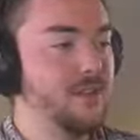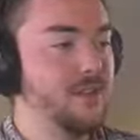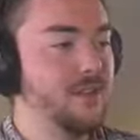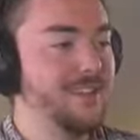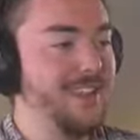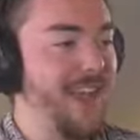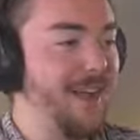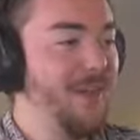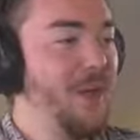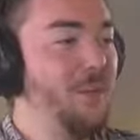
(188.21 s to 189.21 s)

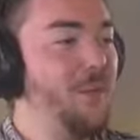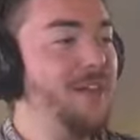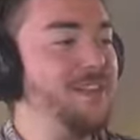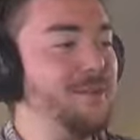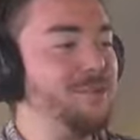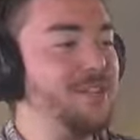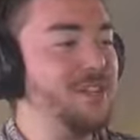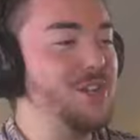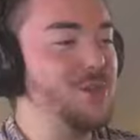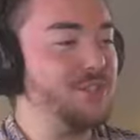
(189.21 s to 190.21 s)
Yeah. Welcome to
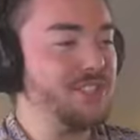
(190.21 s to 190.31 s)
the new